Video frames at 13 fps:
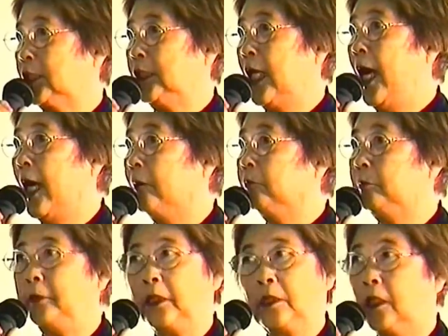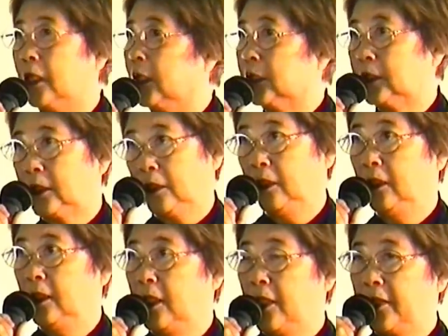a job because
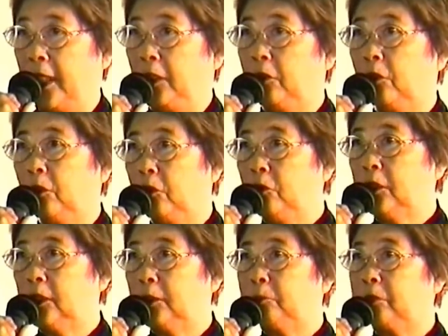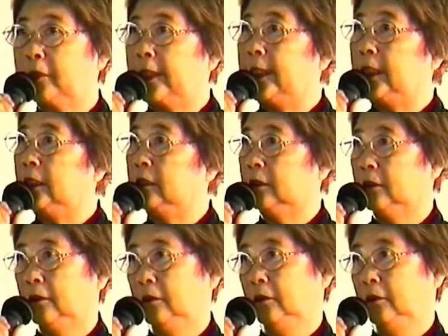they no longer played